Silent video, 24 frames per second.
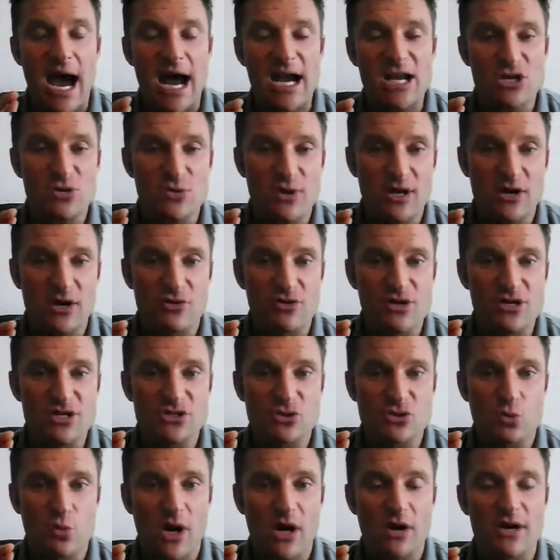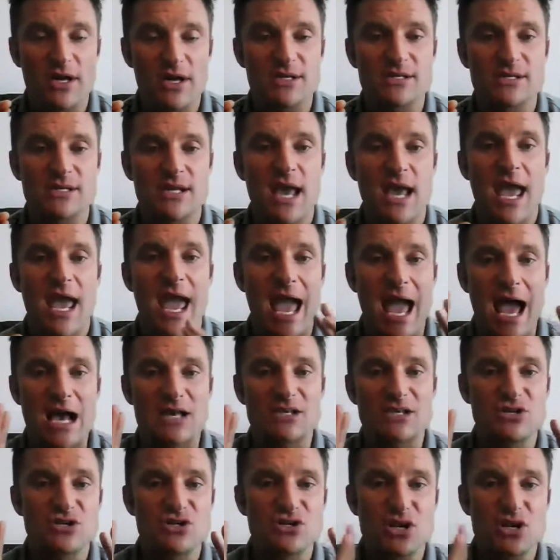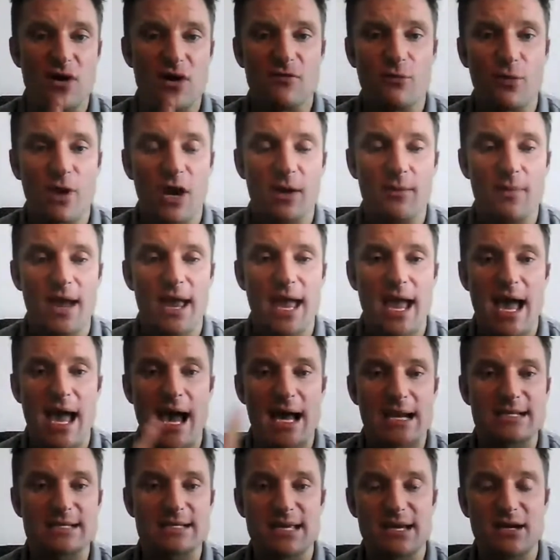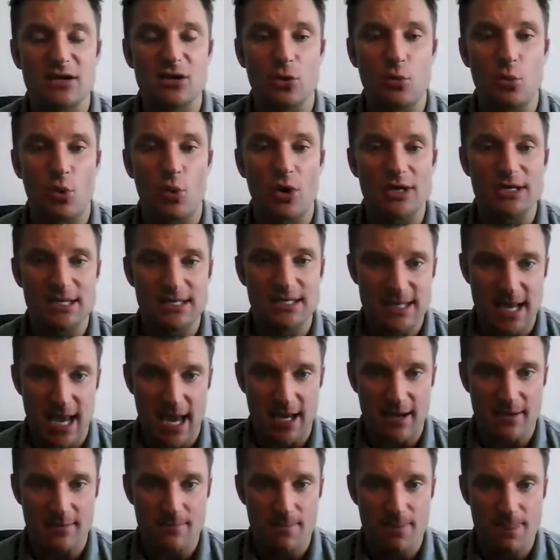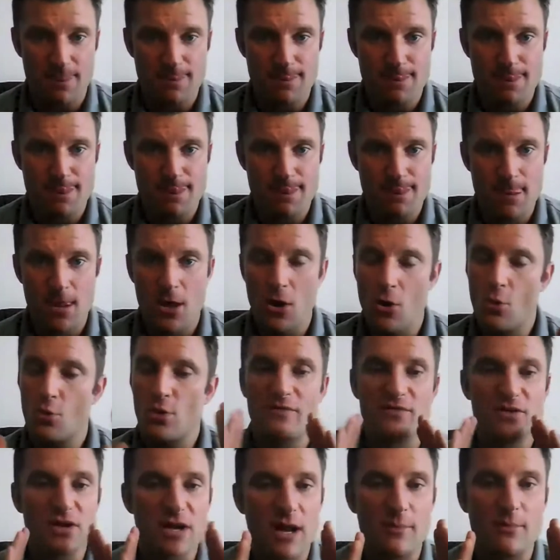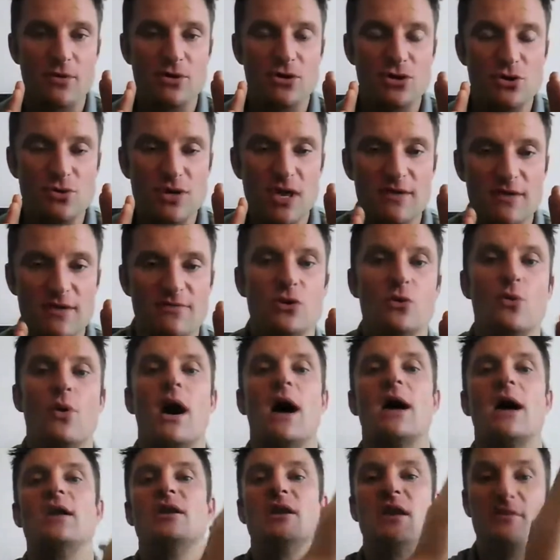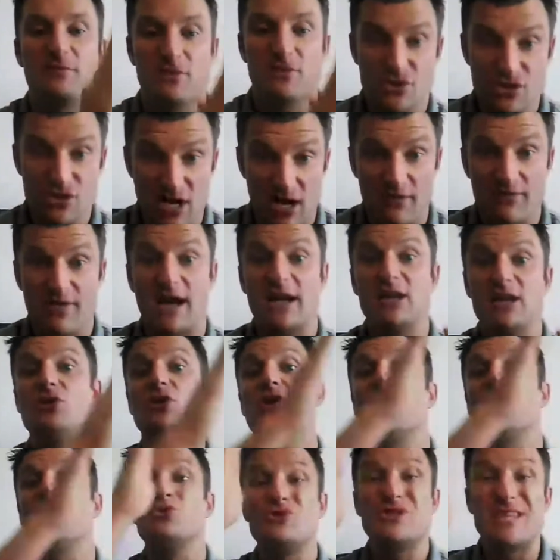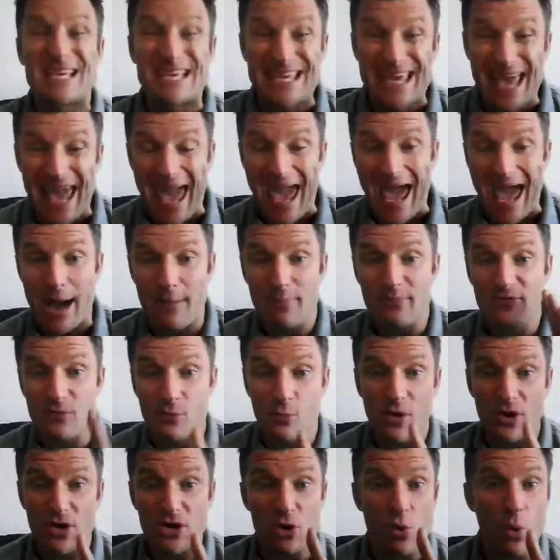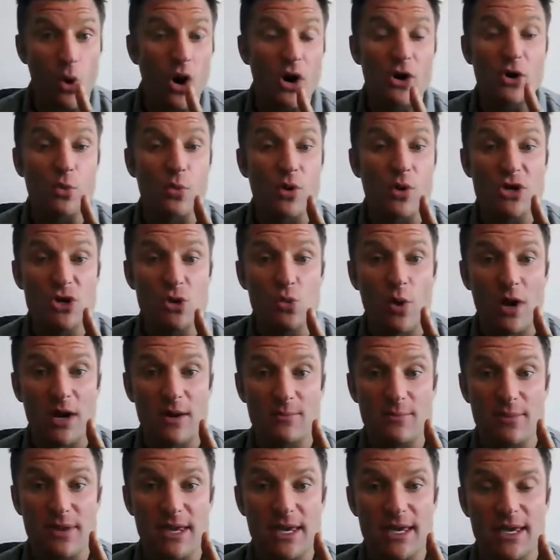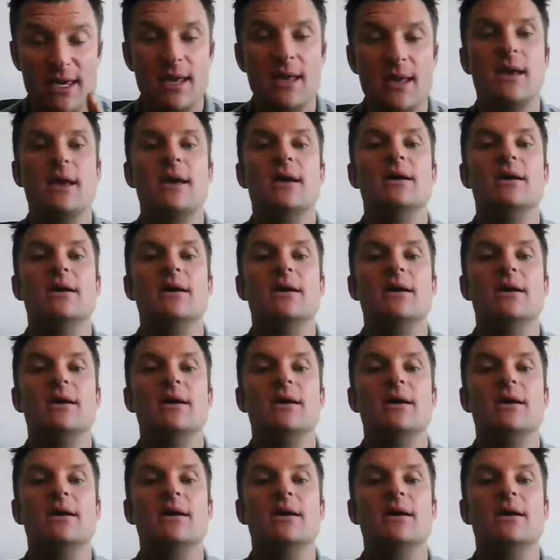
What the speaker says: How do you increase awareness? Ask yourself, where am I at on a scale of 1 to 10? Whatever number you give yourself. How do you close the gap from where you are to where you want to be?